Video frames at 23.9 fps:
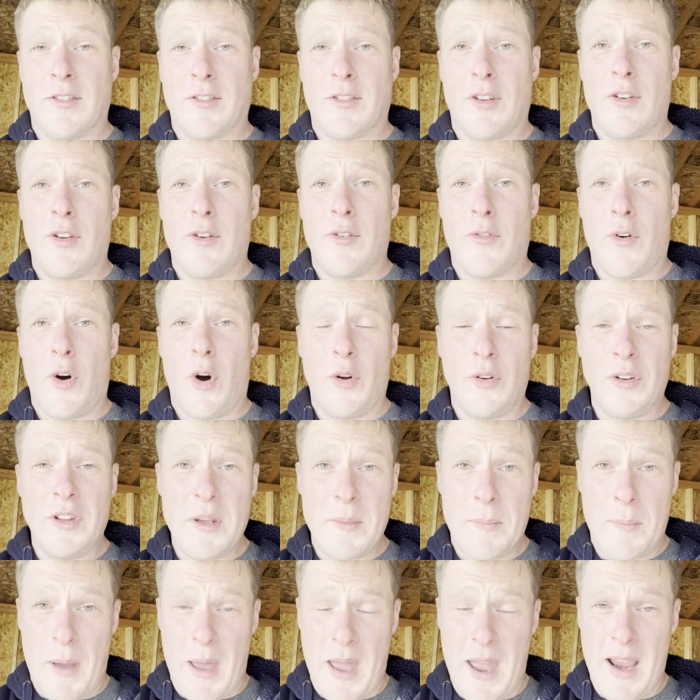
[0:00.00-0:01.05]
So you've
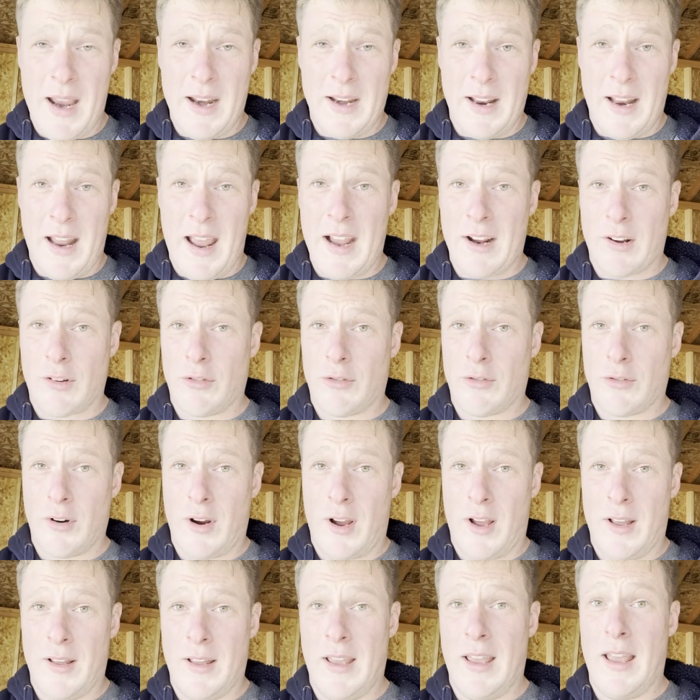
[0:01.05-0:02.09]
only paid
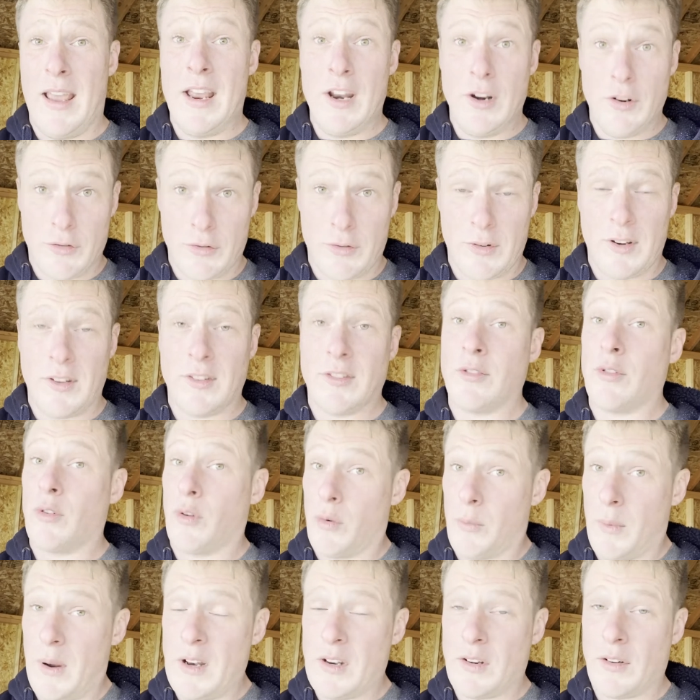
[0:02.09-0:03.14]
extra interest
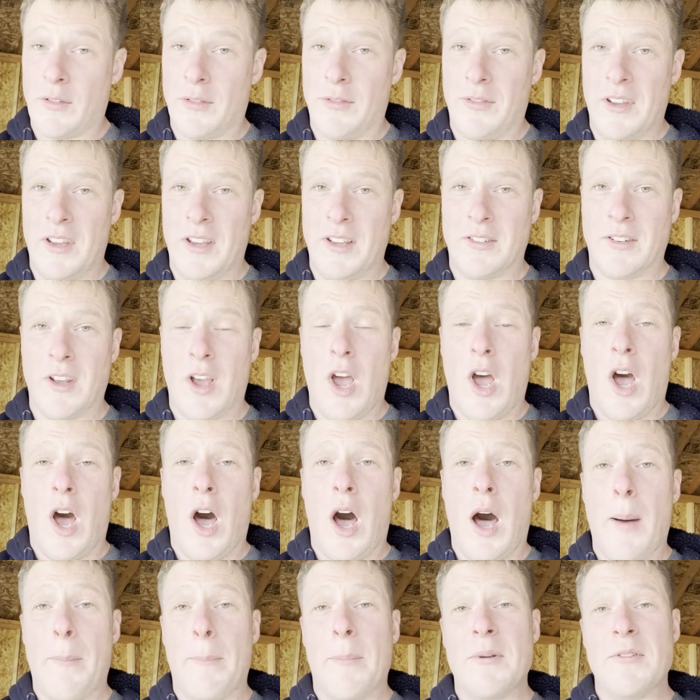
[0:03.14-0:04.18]
or rental fees
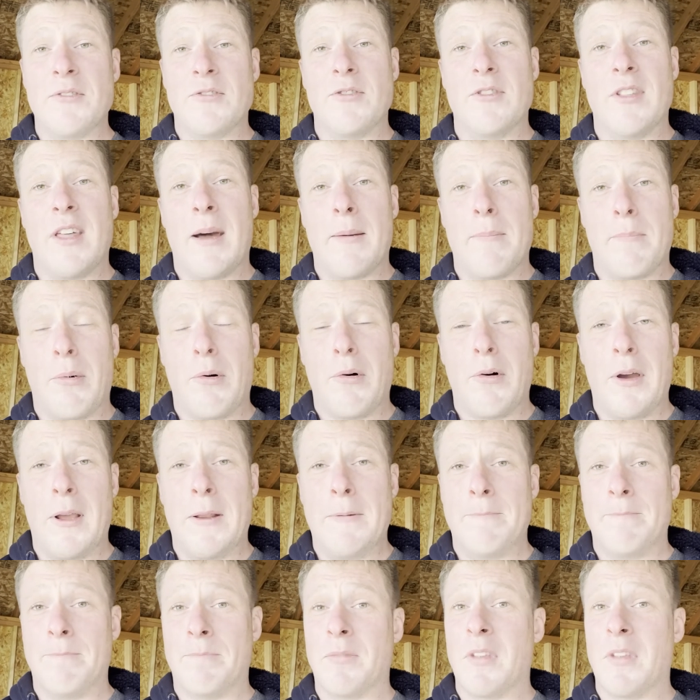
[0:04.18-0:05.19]
up until that point.